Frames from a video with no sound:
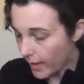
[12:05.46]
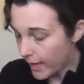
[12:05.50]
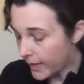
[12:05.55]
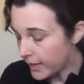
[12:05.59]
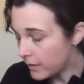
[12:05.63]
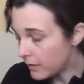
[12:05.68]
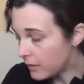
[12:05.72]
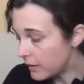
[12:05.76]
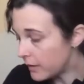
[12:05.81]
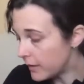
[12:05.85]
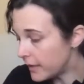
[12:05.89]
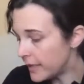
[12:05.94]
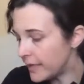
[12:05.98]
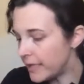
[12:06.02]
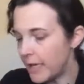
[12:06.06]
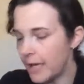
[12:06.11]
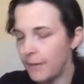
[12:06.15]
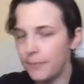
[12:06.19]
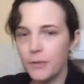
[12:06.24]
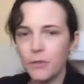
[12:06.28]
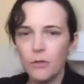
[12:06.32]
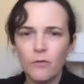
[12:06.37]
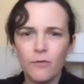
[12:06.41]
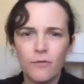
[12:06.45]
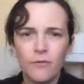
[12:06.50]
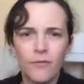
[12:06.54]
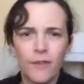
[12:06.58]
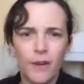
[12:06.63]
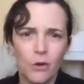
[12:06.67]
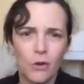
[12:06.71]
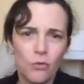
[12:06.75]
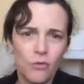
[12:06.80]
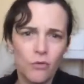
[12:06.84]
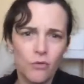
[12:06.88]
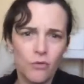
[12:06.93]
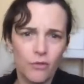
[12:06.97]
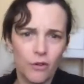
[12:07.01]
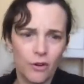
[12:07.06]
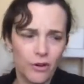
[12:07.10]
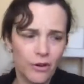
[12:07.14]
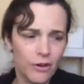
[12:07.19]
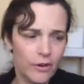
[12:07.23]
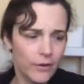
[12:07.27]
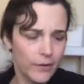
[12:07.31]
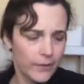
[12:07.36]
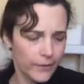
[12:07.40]
and snaps or
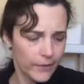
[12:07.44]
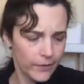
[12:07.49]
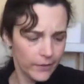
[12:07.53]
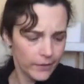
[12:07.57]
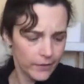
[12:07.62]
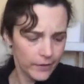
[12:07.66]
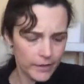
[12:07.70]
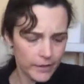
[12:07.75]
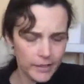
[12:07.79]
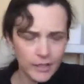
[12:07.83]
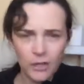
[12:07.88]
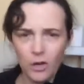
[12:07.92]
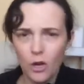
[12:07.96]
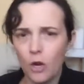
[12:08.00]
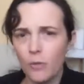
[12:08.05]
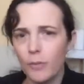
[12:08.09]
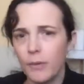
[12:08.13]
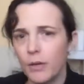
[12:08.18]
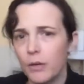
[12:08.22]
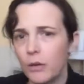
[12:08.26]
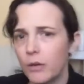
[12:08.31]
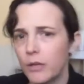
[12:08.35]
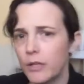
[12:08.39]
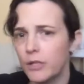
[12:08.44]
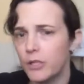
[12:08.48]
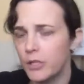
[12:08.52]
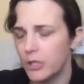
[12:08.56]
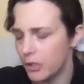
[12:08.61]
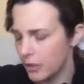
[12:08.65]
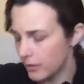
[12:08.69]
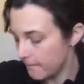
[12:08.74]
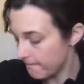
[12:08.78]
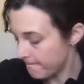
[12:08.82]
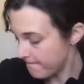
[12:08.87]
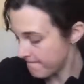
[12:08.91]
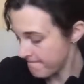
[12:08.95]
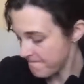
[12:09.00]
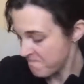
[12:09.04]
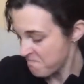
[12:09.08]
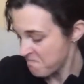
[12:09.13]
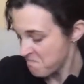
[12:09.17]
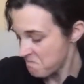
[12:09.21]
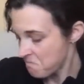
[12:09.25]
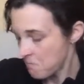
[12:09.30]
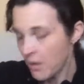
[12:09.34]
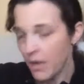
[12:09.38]
Velcro? That's a common question.
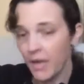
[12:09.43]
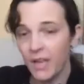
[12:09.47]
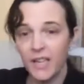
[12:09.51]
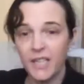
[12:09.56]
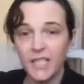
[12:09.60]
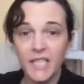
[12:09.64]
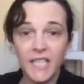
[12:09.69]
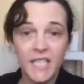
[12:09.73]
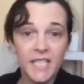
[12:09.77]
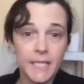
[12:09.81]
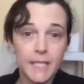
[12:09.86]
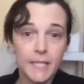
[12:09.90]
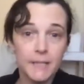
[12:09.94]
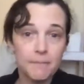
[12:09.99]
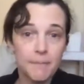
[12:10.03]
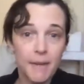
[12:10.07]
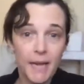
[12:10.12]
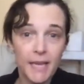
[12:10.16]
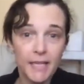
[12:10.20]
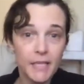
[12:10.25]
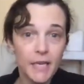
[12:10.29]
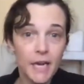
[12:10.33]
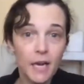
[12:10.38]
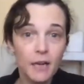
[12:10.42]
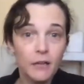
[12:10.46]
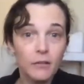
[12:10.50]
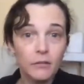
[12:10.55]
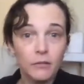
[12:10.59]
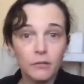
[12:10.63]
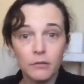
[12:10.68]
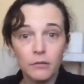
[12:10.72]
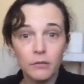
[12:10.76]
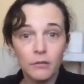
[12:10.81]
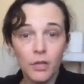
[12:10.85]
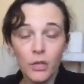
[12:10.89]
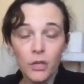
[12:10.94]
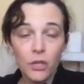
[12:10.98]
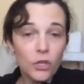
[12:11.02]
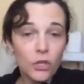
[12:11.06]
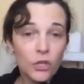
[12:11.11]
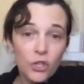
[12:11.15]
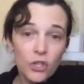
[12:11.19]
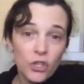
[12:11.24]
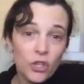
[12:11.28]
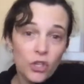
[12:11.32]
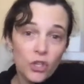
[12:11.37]
Doesn't matter.
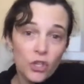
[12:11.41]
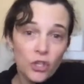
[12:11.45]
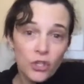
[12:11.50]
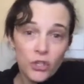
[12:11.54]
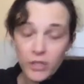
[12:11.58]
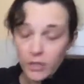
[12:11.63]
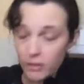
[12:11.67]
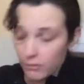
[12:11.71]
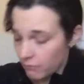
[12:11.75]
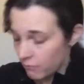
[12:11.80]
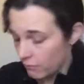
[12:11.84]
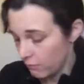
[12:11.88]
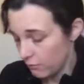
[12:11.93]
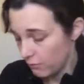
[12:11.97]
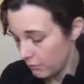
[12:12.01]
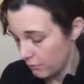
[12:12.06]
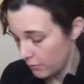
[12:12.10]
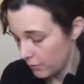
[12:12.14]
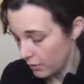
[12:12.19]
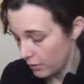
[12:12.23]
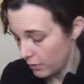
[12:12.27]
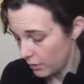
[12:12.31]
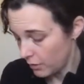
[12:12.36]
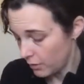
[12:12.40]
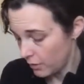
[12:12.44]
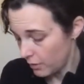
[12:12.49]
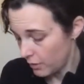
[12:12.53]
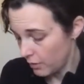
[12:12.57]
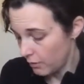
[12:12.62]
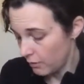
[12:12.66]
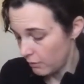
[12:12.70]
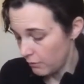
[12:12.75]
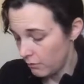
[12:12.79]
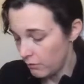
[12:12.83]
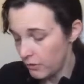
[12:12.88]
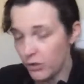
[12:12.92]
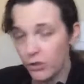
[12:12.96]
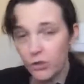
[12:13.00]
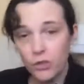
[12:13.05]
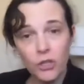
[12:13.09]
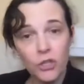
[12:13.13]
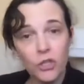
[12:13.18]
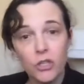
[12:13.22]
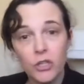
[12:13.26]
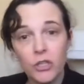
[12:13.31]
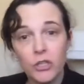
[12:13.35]
You choose.
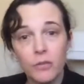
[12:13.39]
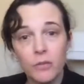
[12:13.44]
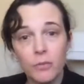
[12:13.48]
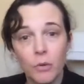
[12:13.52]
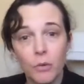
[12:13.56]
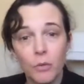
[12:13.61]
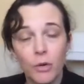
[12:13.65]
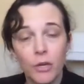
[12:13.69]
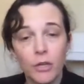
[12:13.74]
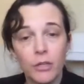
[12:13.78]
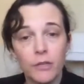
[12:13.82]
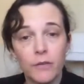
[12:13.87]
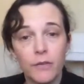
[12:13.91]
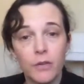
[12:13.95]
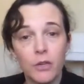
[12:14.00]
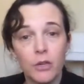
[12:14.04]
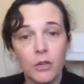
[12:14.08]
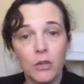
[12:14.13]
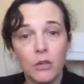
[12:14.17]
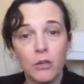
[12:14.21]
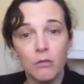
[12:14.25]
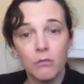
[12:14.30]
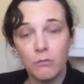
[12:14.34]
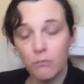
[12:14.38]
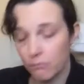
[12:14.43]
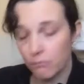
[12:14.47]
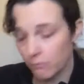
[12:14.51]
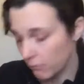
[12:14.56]
You choose what works for you.